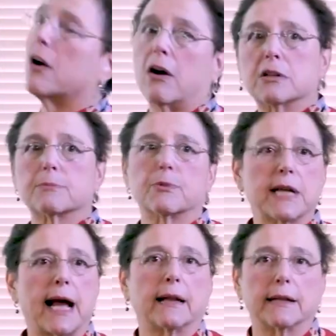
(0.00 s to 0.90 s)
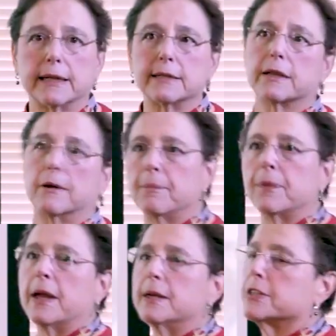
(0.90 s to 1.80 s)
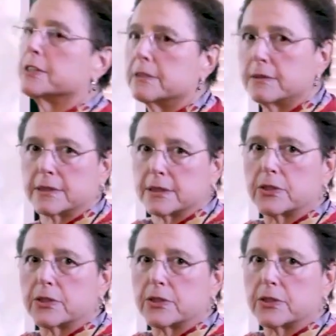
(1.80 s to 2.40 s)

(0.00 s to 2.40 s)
all-cause mortality. So just